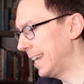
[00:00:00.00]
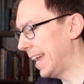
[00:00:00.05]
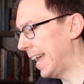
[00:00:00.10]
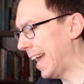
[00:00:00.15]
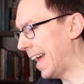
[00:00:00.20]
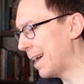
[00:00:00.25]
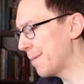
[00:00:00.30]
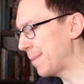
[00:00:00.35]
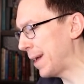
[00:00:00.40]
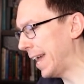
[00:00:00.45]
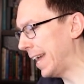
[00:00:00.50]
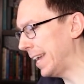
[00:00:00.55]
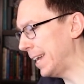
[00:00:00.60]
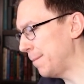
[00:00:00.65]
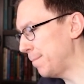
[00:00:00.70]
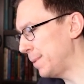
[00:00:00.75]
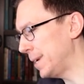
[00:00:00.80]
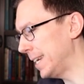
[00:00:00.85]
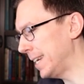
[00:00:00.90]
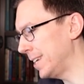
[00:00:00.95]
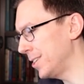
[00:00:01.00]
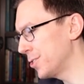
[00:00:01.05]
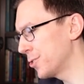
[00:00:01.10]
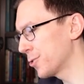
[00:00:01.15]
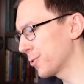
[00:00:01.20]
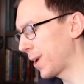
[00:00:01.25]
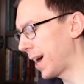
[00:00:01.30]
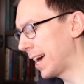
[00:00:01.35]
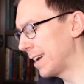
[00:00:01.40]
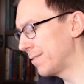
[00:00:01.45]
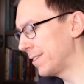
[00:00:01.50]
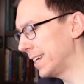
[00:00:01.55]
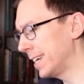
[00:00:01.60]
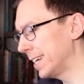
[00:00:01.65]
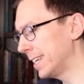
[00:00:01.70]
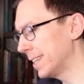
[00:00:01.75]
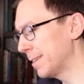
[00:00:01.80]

MA piece driving the